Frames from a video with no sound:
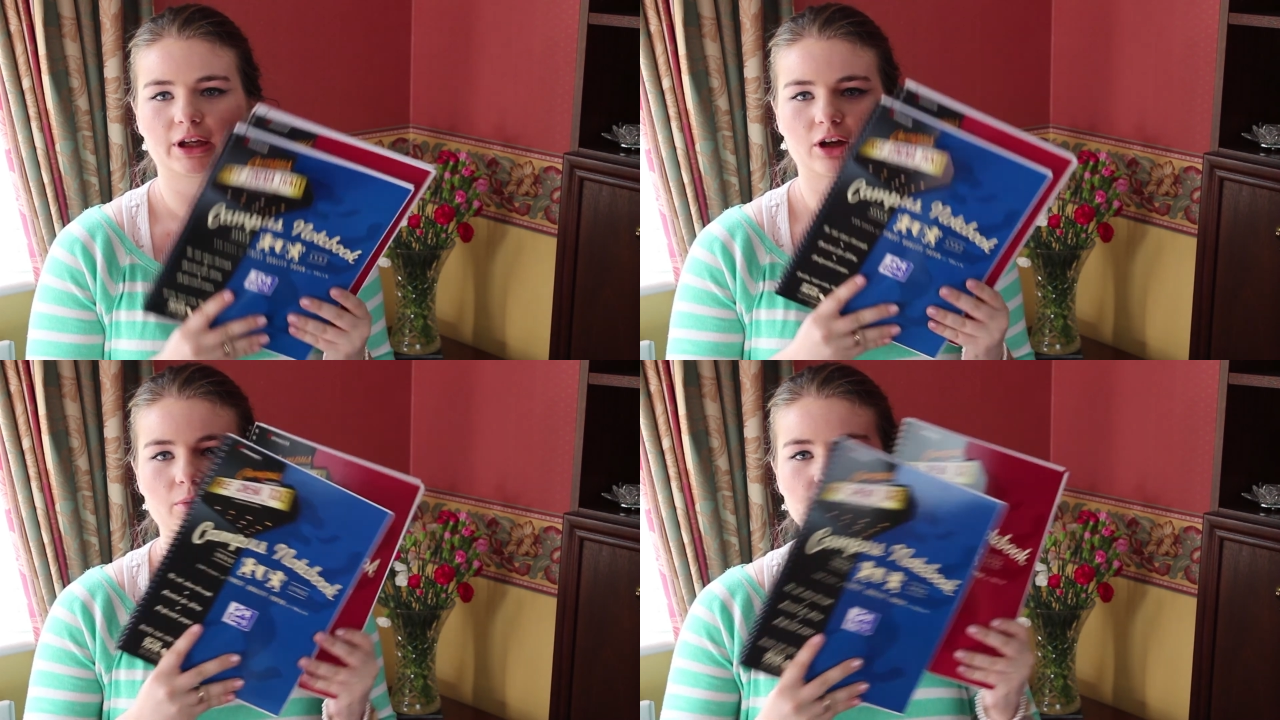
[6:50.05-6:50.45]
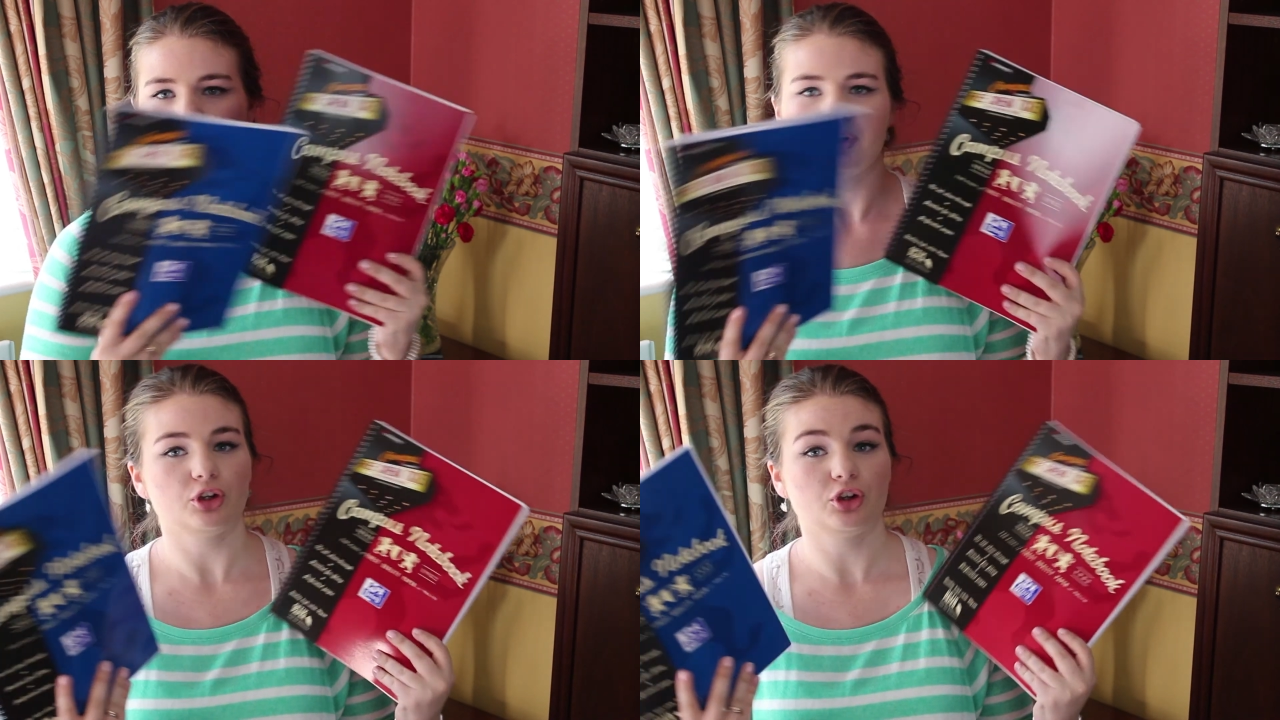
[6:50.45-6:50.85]
So I got one
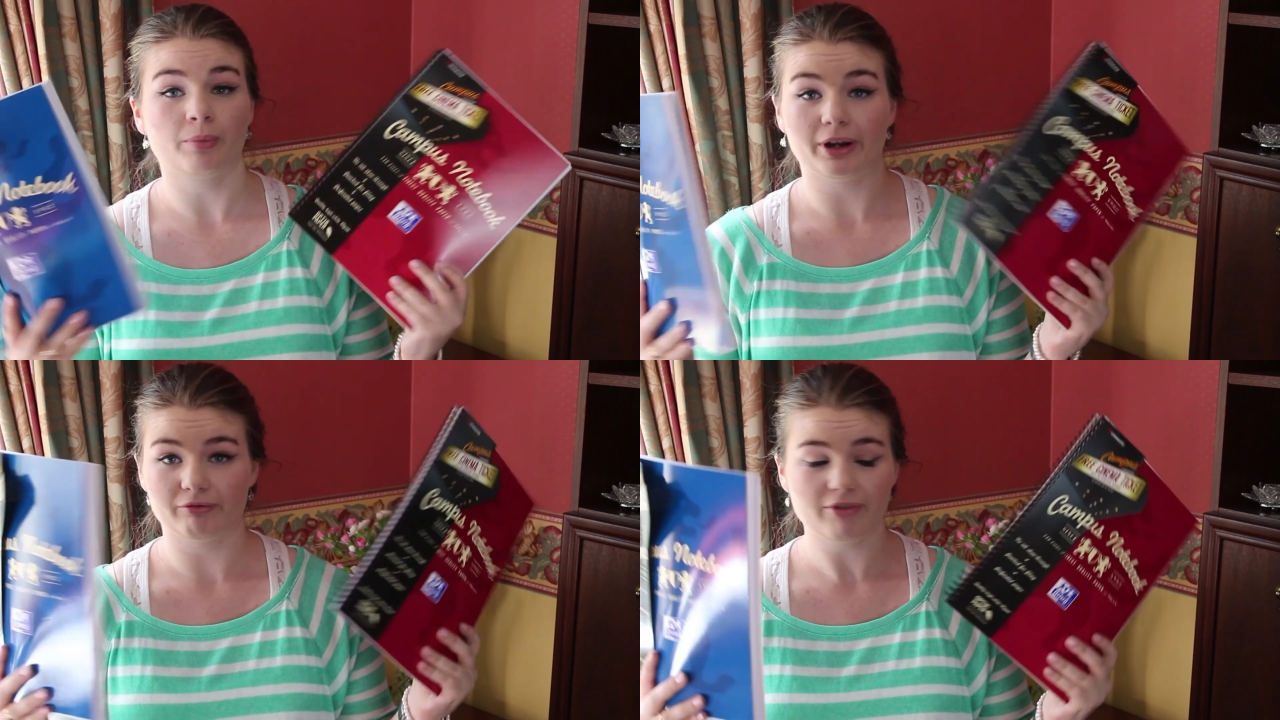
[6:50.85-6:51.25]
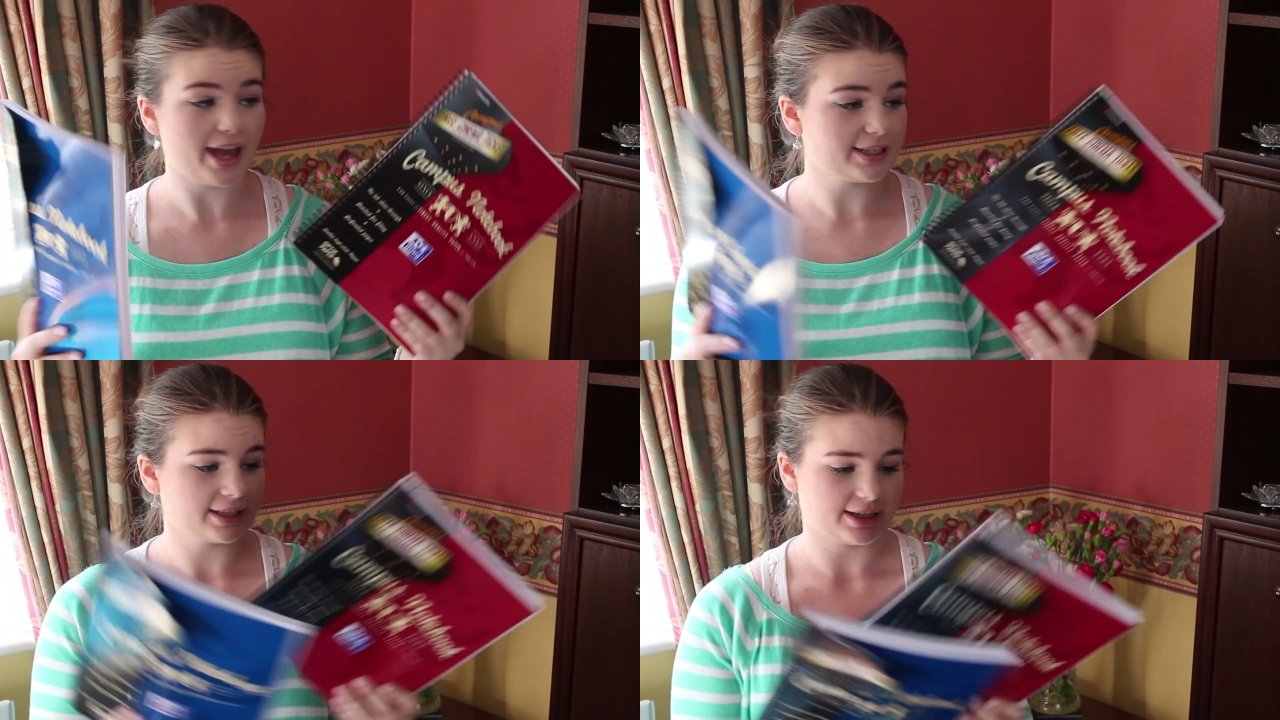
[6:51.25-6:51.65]
in blue, one in
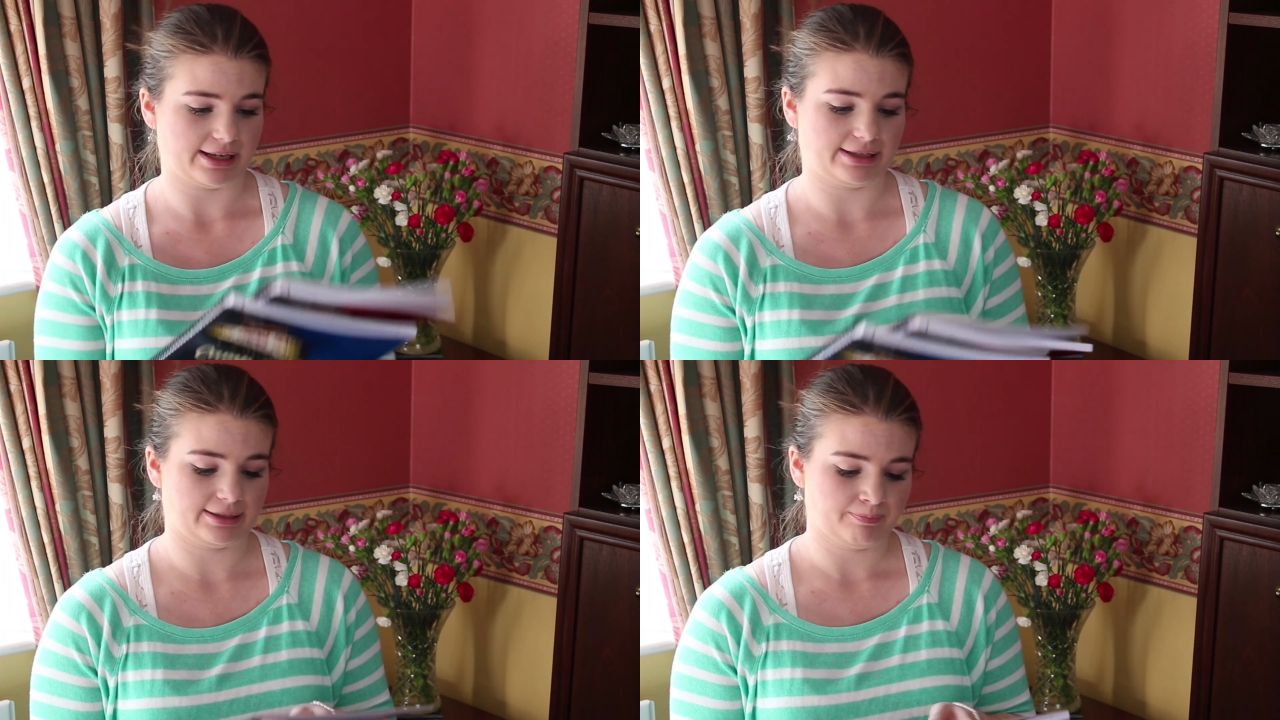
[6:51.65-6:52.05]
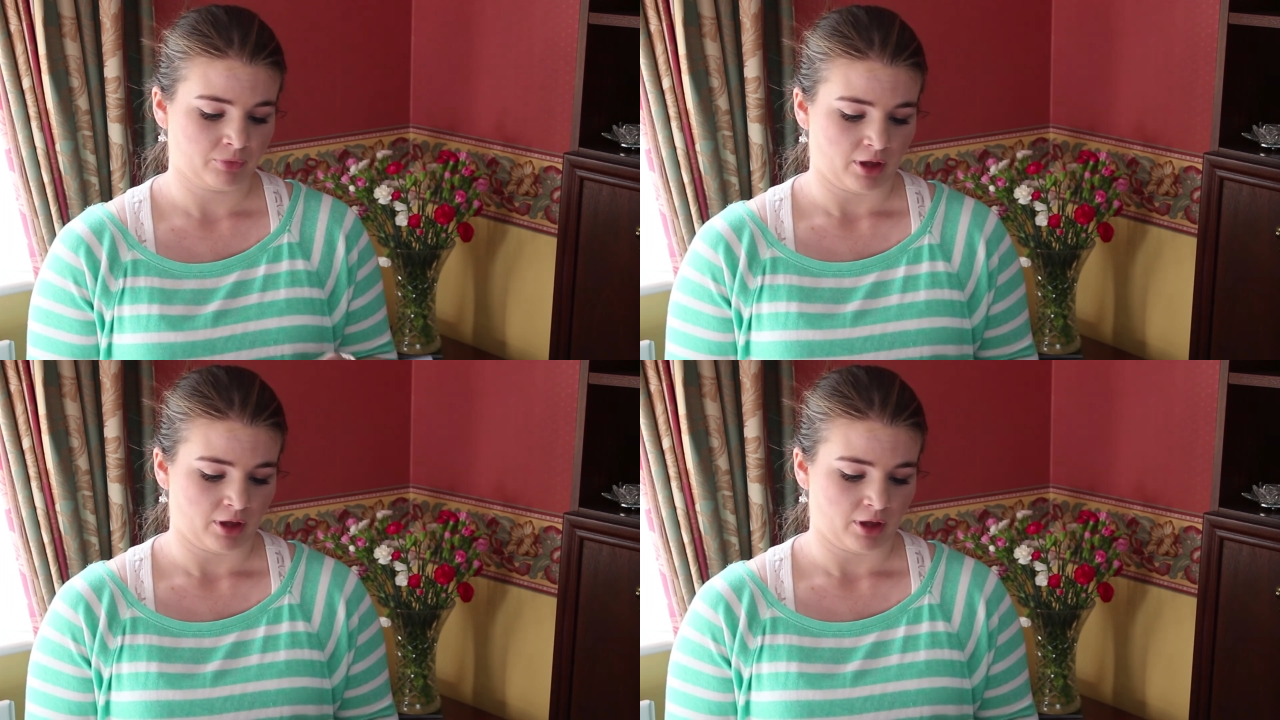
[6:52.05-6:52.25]
red, because